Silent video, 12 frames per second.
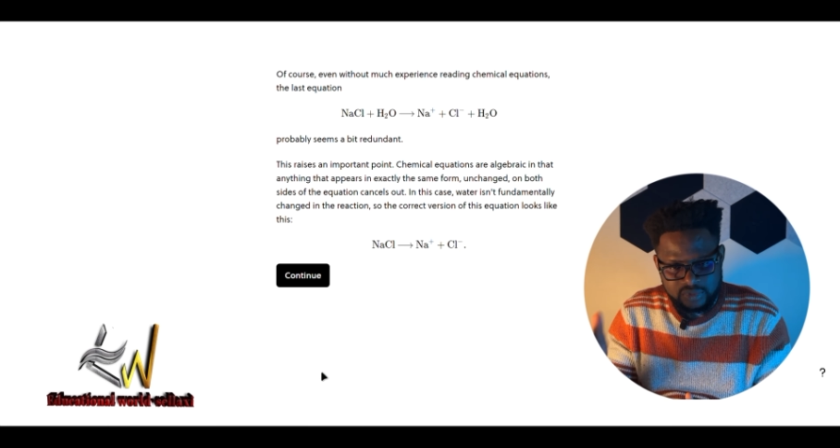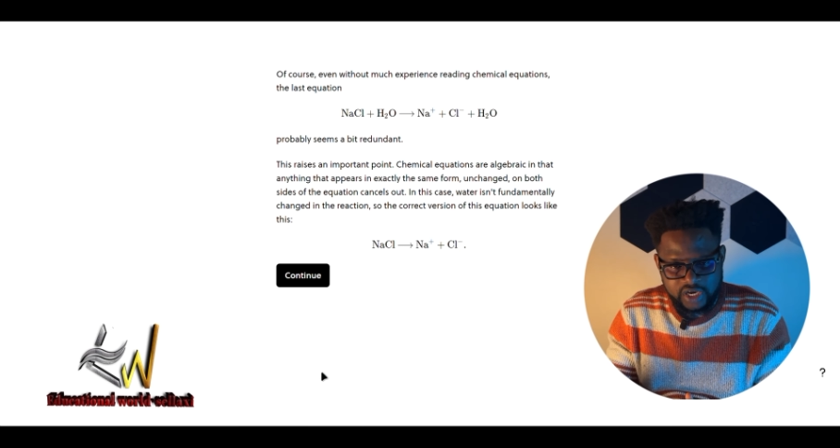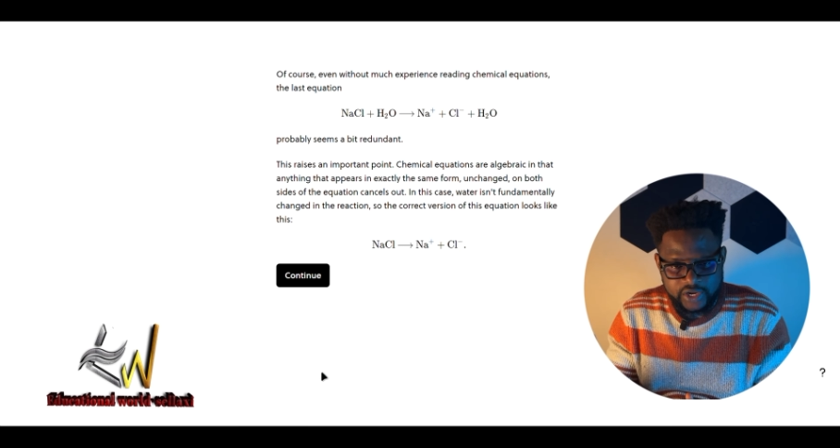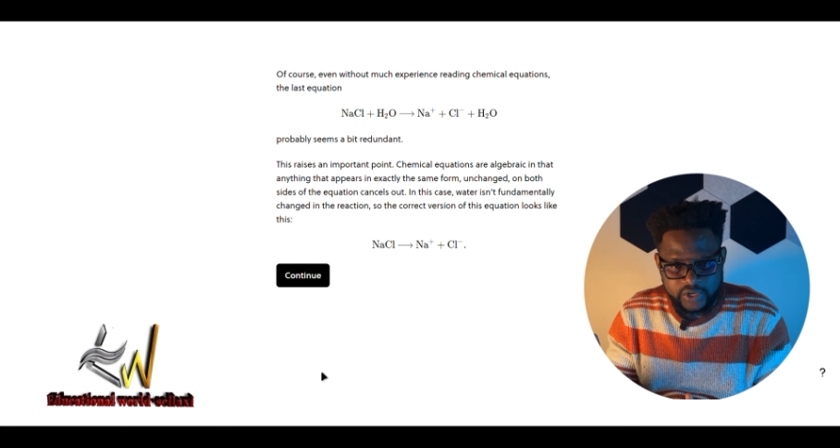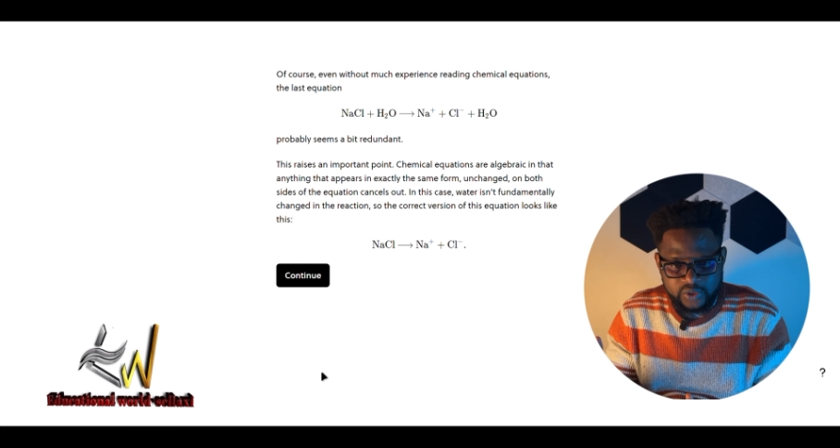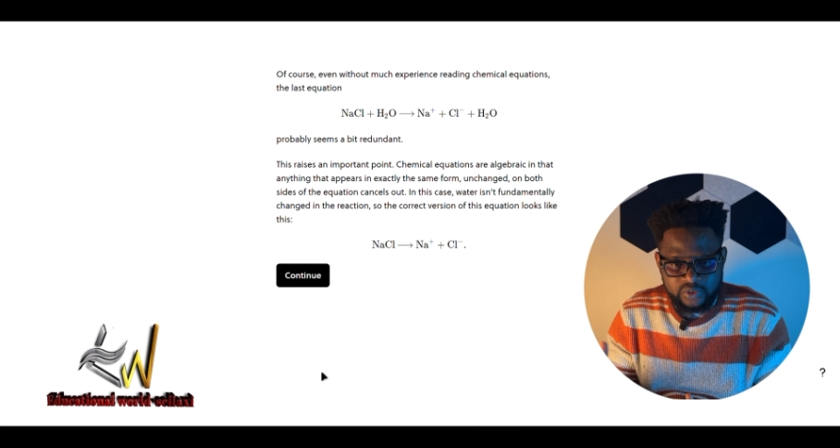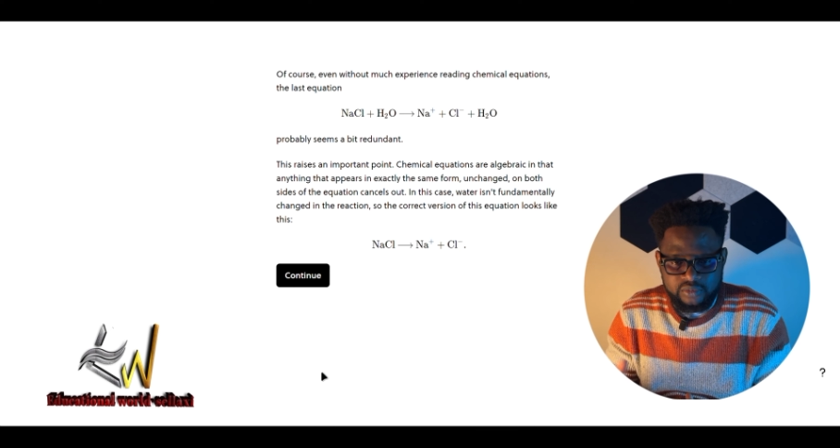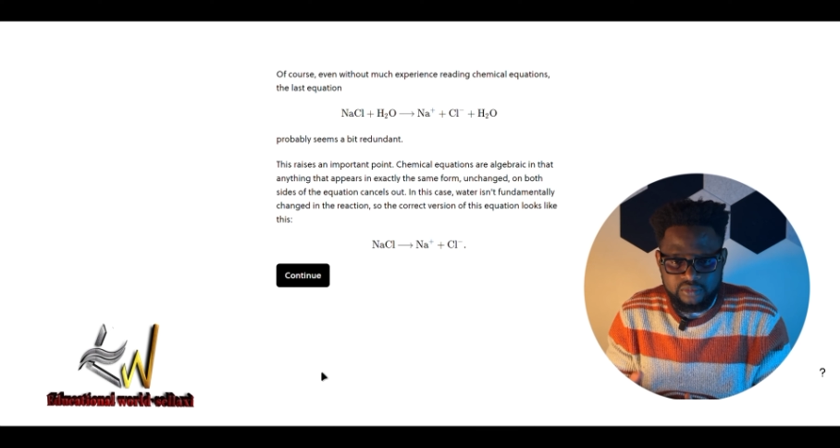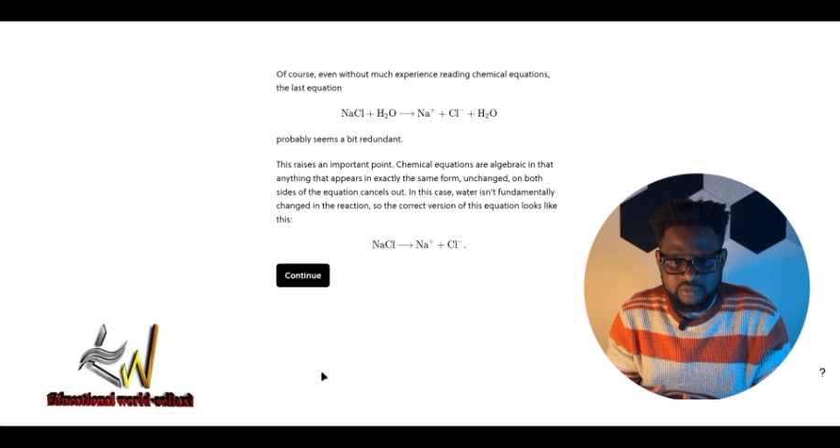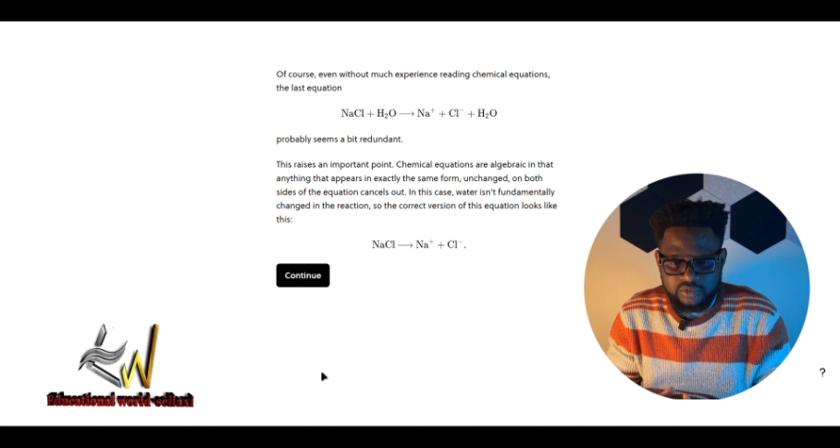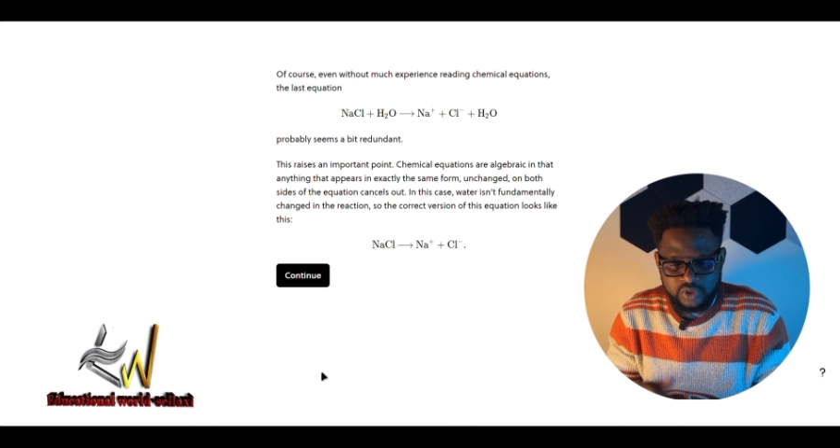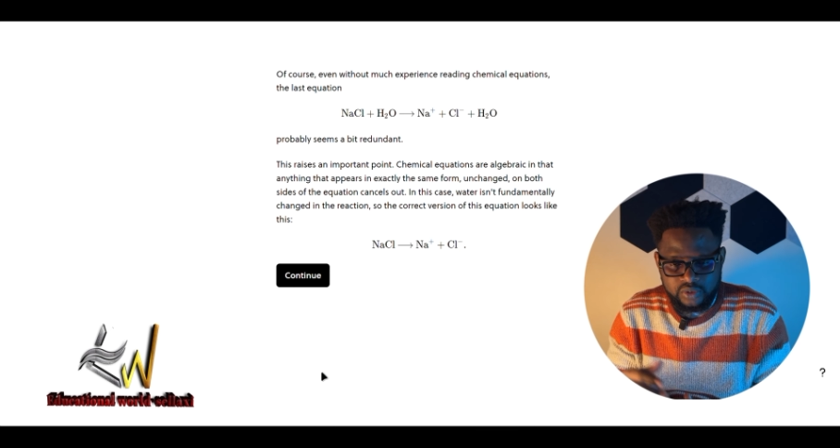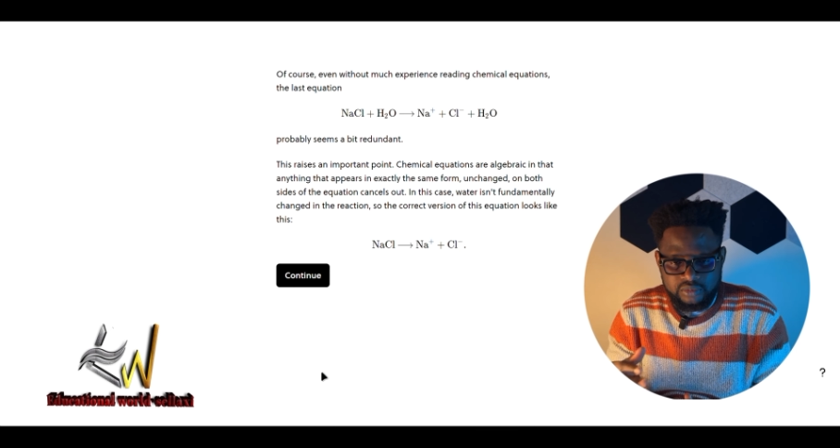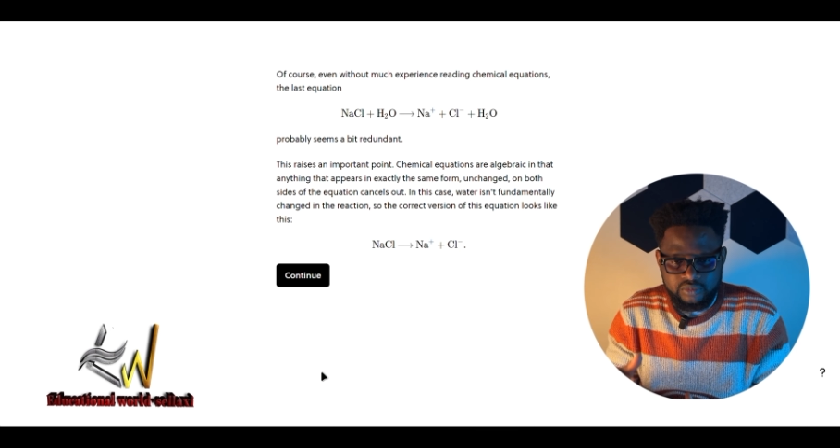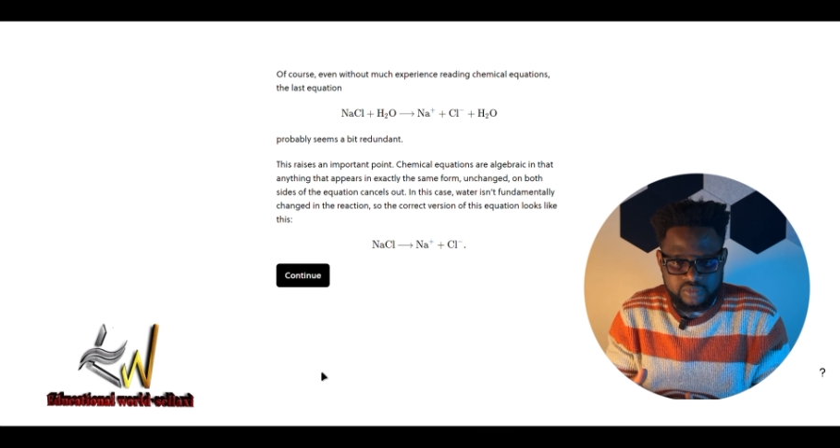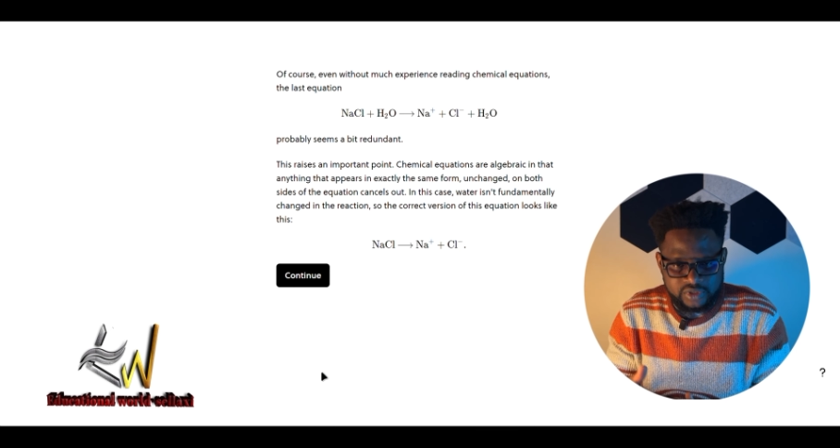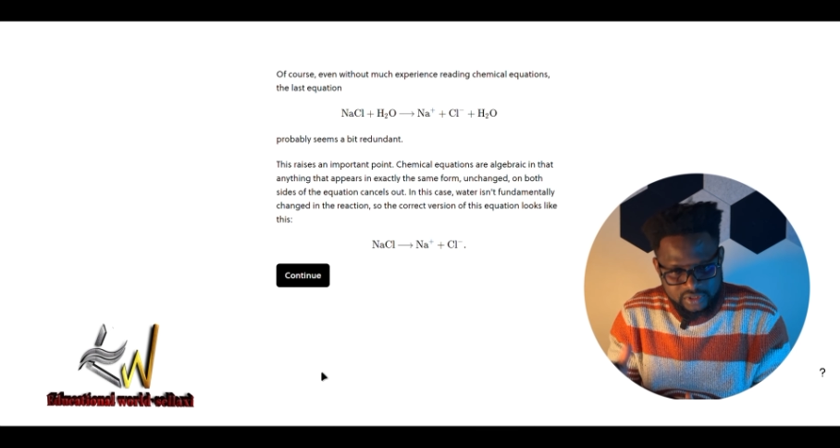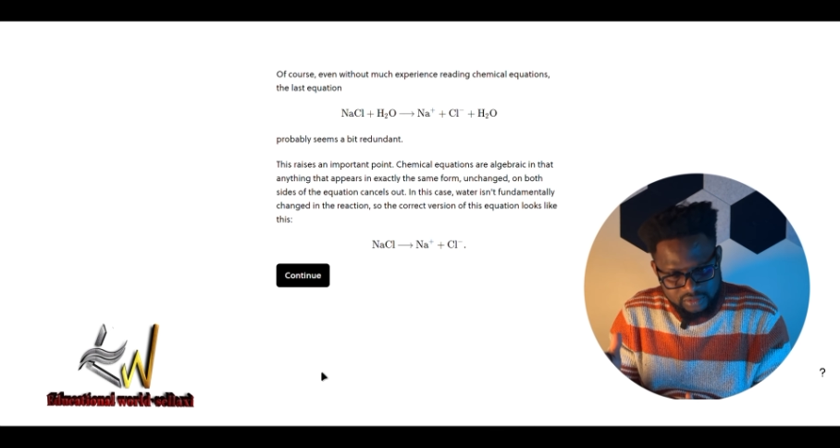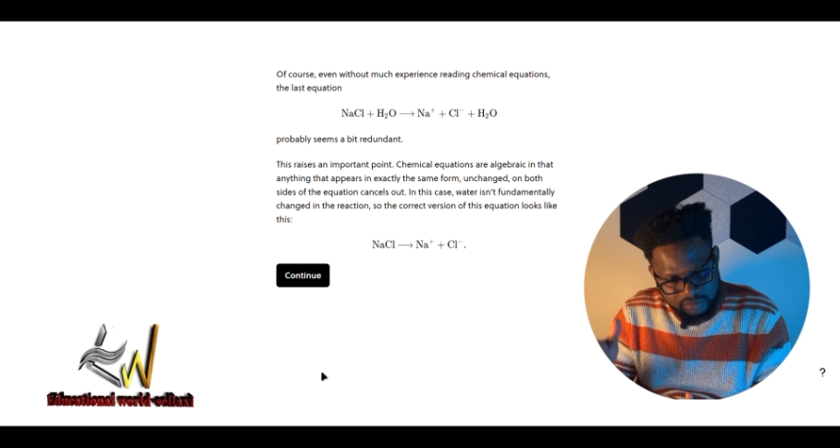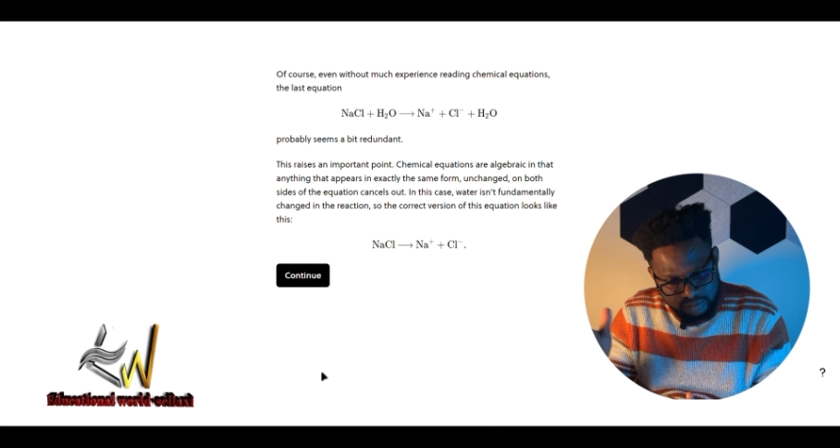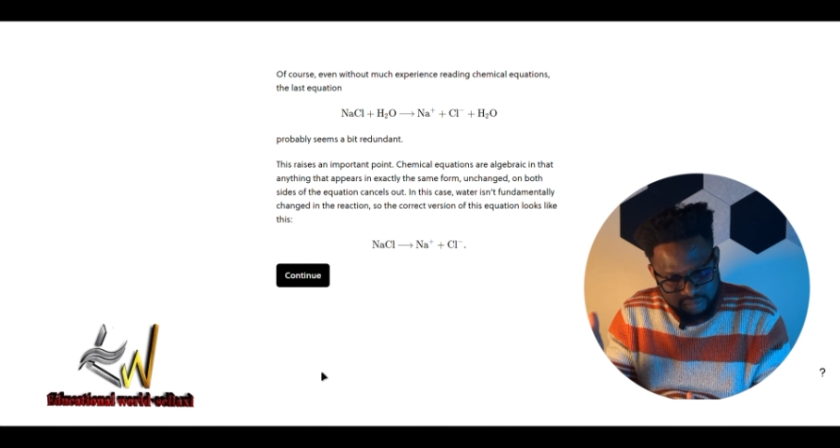ion, with